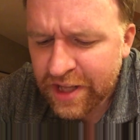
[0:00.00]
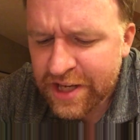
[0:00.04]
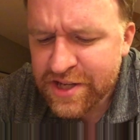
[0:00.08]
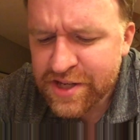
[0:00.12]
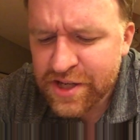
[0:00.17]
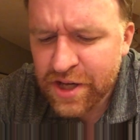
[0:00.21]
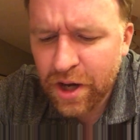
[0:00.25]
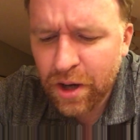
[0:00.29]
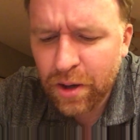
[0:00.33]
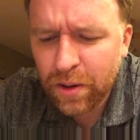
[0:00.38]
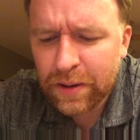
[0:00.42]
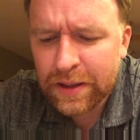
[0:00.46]

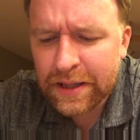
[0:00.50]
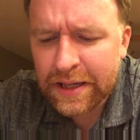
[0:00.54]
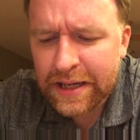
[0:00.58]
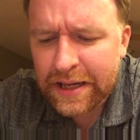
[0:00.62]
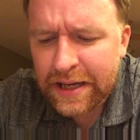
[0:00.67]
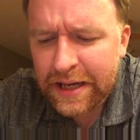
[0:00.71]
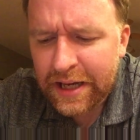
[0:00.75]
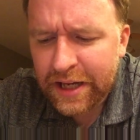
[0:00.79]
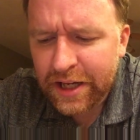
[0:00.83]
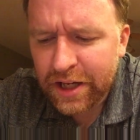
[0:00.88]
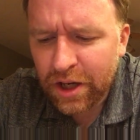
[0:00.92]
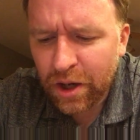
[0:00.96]
So,
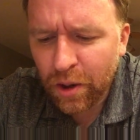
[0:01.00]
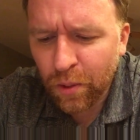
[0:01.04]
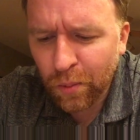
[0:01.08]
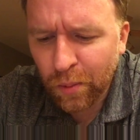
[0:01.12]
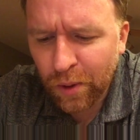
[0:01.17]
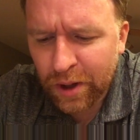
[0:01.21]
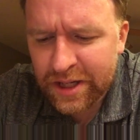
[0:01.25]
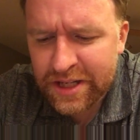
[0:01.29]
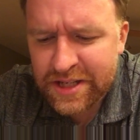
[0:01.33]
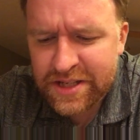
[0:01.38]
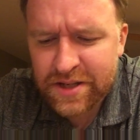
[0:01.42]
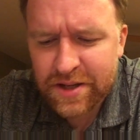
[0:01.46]

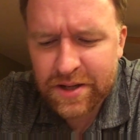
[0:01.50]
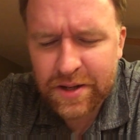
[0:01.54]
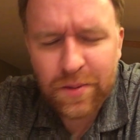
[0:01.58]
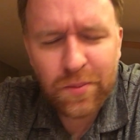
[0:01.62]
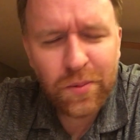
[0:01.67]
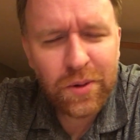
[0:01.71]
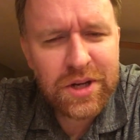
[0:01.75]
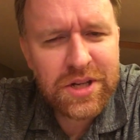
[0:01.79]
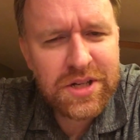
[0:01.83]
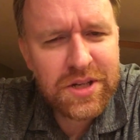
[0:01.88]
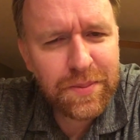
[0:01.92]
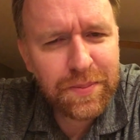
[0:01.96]
what is it?
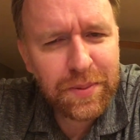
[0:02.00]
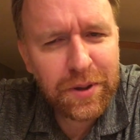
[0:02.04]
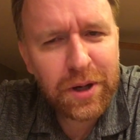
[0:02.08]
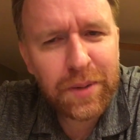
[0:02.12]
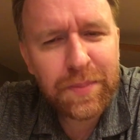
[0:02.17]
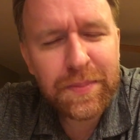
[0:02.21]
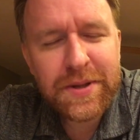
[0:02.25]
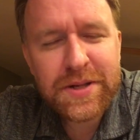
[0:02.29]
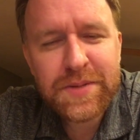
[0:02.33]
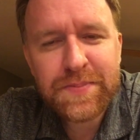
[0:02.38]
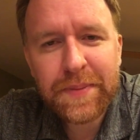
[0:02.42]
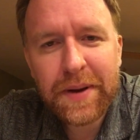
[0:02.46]
What is the
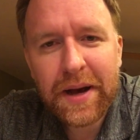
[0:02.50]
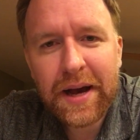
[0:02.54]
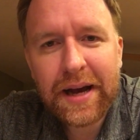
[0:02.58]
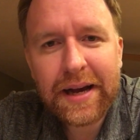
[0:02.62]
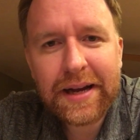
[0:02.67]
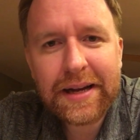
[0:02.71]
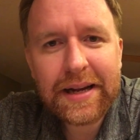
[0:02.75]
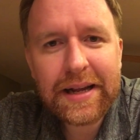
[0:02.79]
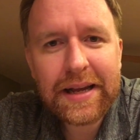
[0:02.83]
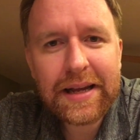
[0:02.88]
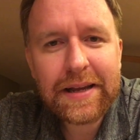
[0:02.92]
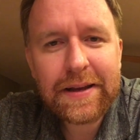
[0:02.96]
purpose
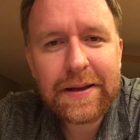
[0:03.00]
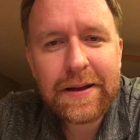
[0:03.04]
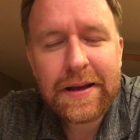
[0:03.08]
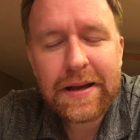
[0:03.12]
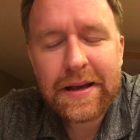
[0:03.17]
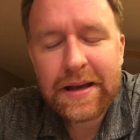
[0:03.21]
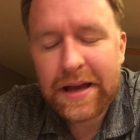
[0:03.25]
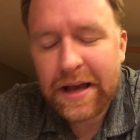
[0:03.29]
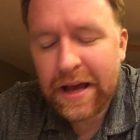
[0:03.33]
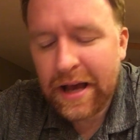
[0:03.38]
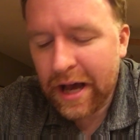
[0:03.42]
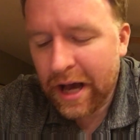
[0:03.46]
behind it?
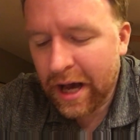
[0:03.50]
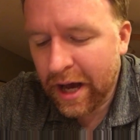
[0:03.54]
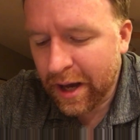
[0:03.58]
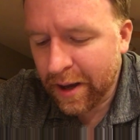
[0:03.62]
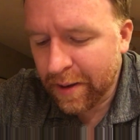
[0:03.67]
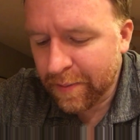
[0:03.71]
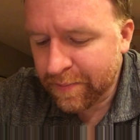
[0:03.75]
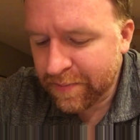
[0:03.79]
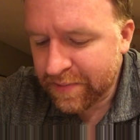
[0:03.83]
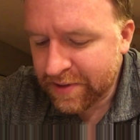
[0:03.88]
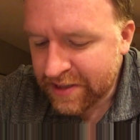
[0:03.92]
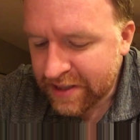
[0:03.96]

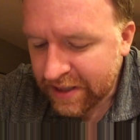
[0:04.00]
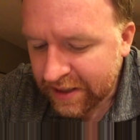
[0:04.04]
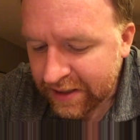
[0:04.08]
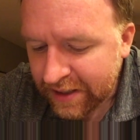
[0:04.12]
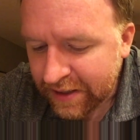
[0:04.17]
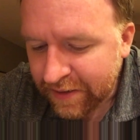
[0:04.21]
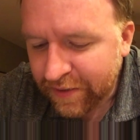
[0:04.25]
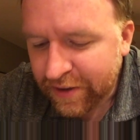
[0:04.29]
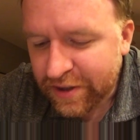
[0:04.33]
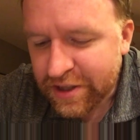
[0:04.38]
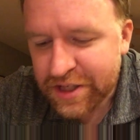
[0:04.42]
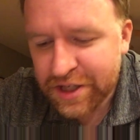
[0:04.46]

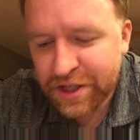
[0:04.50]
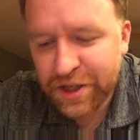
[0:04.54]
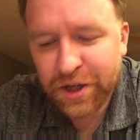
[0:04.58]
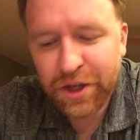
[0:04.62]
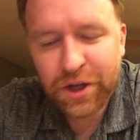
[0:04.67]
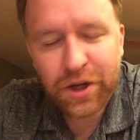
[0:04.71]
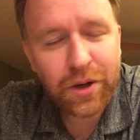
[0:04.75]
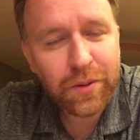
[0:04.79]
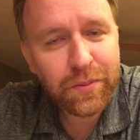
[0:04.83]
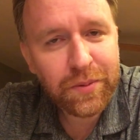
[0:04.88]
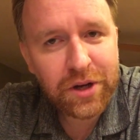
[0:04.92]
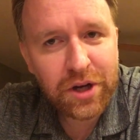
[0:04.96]
Delivered to
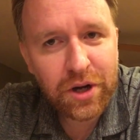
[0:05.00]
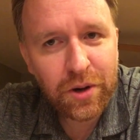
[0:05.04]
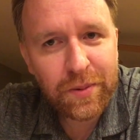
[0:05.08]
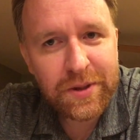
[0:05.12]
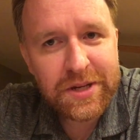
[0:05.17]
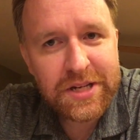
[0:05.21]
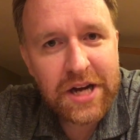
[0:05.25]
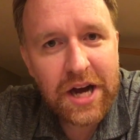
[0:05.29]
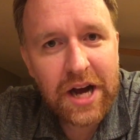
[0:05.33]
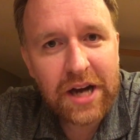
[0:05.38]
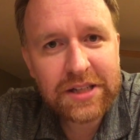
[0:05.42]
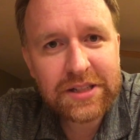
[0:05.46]
whom? We
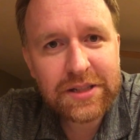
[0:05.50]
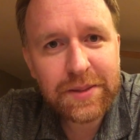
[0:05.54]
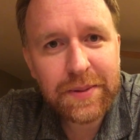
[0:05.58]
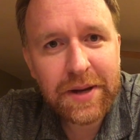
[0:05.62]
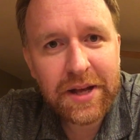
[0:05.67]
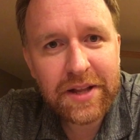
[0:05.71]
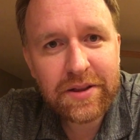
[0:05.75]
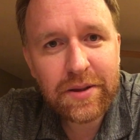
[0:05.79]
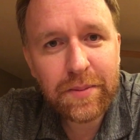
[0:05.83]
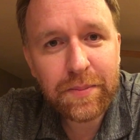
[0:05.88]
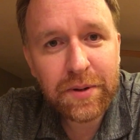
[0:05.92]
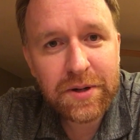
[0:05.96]
talked
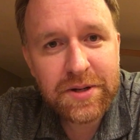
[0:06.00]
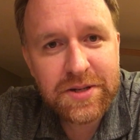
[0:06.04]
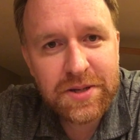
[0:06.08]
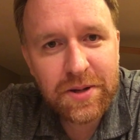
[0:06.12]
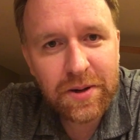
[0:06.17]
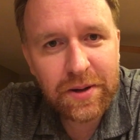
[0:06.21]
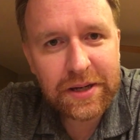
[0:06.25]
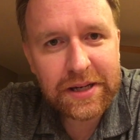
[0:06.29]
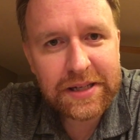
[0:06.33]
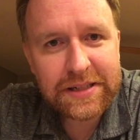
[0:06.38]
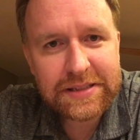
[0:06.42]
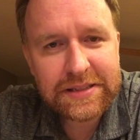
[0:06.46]
about the
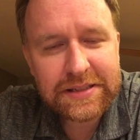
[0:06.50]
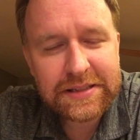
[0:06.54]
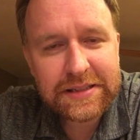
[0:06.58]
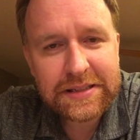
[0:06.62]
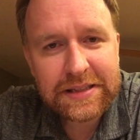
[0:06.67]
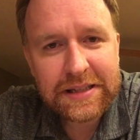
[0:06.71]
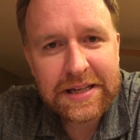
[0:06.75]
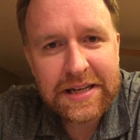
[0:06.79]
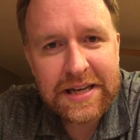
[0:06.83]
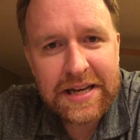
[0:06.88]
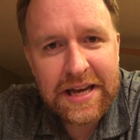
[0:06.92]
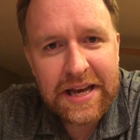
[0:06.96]
personas,
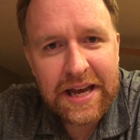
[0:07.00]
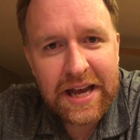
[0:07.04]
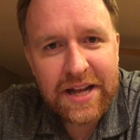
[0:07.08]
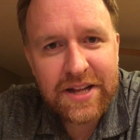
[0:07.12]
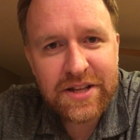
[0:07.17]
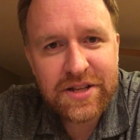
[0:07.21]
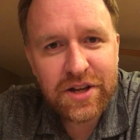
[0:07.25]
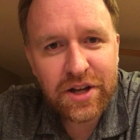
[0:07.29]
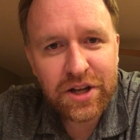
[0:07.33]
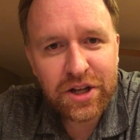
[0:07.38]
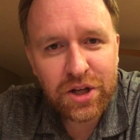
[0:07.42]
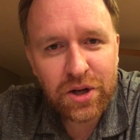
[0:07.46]

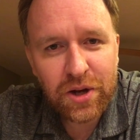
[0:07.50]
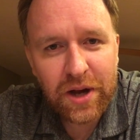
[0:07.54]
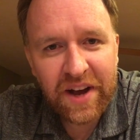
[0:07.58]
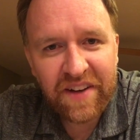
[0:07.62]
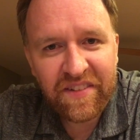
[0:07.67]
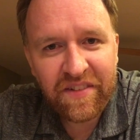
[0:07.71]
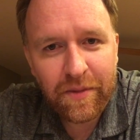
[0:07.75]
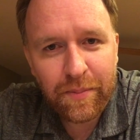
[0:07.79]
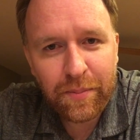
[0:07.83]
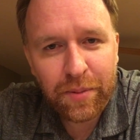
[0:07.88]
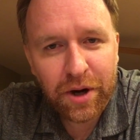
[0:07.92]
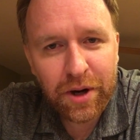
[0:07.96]
and so you
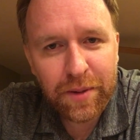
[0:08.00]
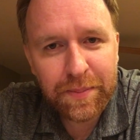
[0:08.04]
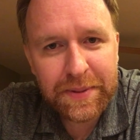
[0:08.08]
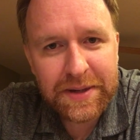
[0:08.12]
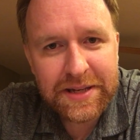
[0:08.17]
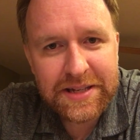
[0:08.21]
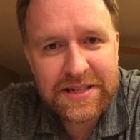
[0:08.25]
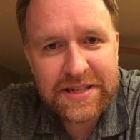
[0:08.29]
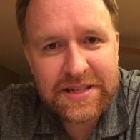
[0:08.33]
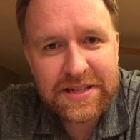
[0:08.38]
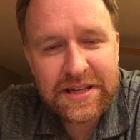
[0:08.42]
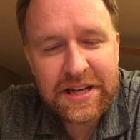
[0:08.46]
have a
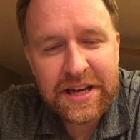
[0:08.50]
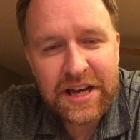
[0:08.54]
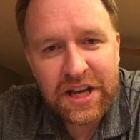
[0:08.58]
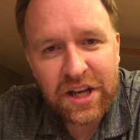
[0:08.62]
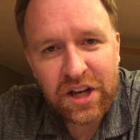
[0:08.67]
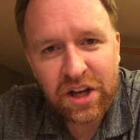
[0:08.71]
purpose.